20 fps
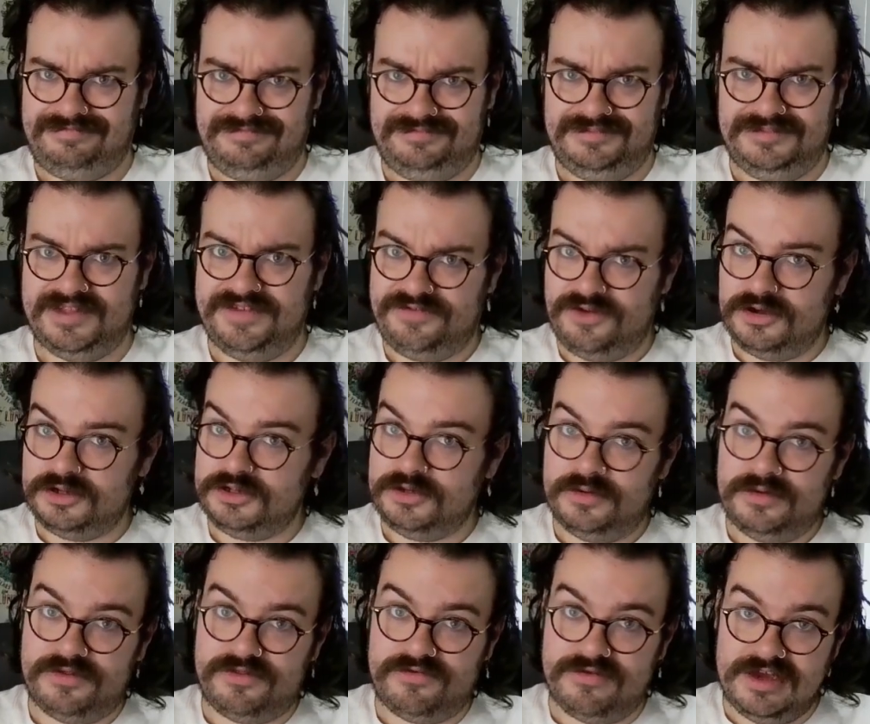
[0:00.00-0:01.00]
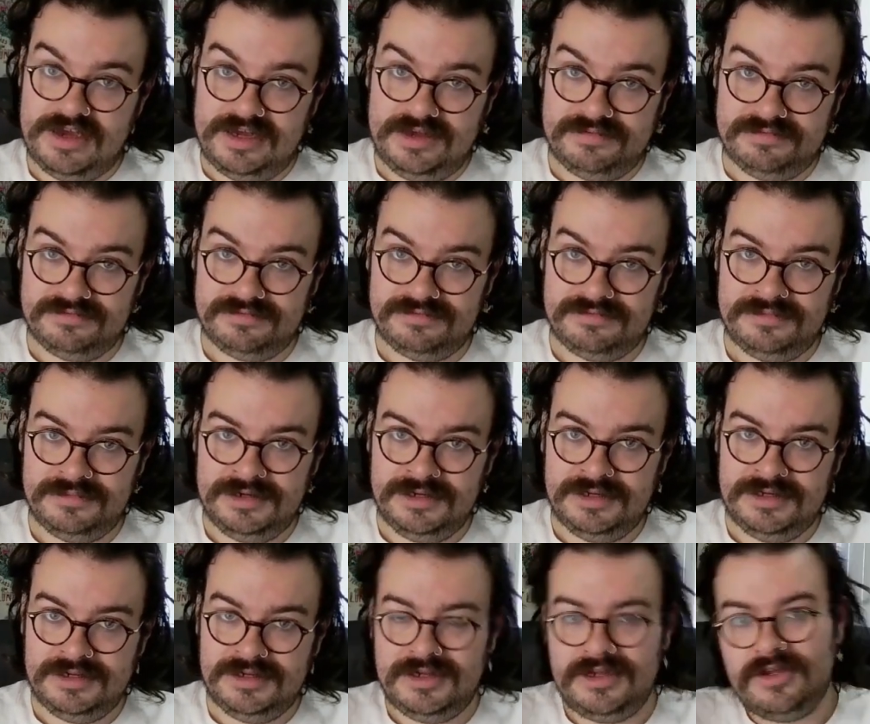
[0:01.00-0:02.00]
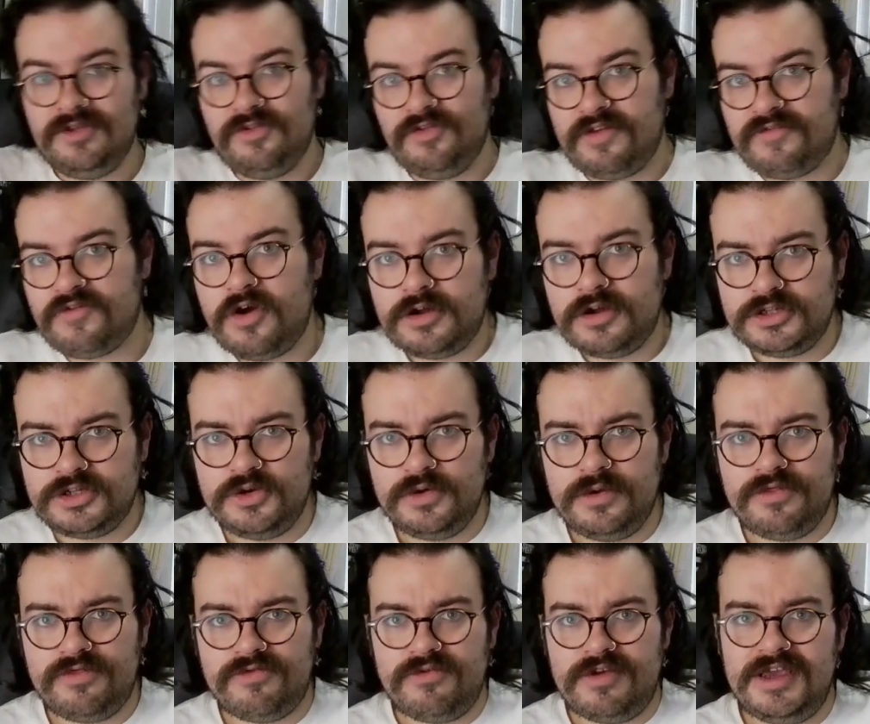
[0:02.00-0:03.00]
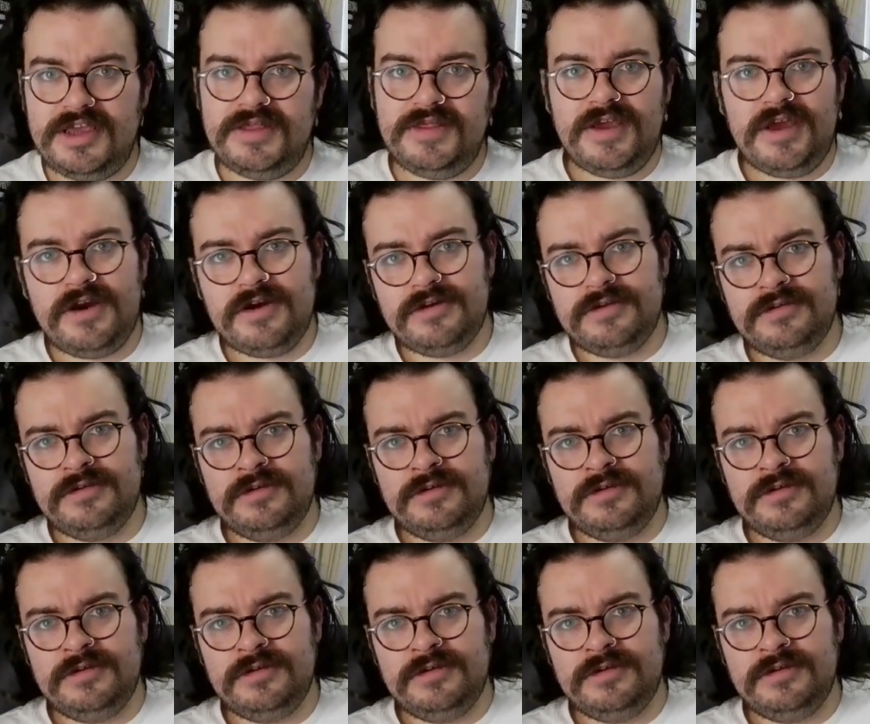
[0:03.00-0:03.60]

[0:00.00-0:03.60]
They've got two and three. They've got two and three in there.